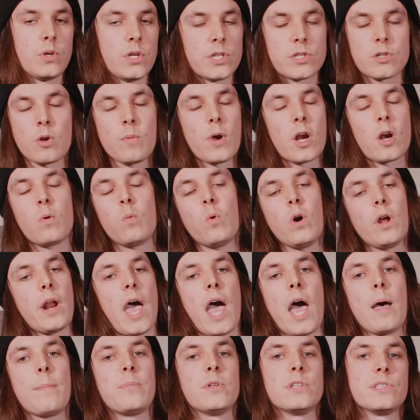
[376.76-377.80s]
Because no matter what
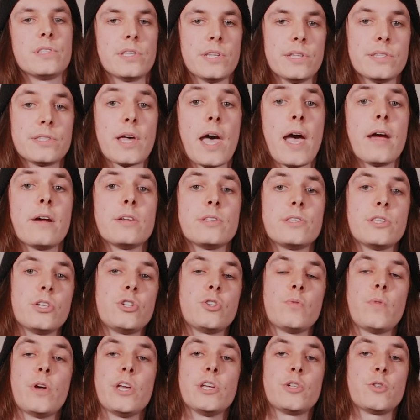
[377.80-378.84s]
happens, the entire
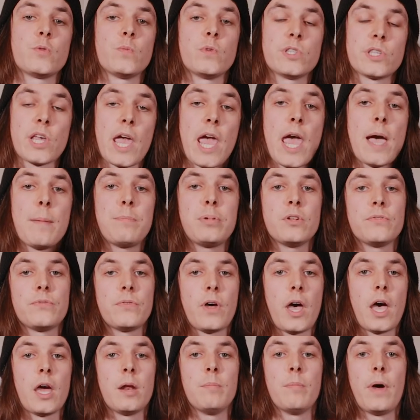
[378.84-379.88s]
situation was
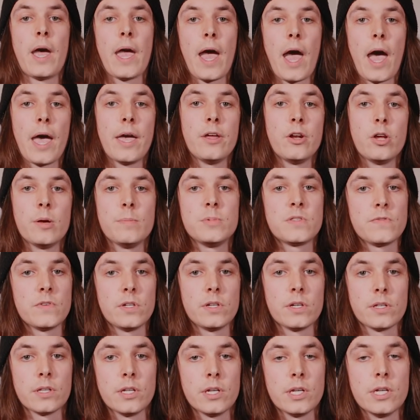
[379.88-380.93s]
amplified by idubbbz
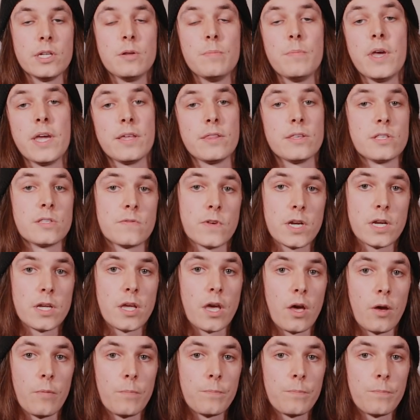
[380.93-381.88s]
feeling the need to make this video.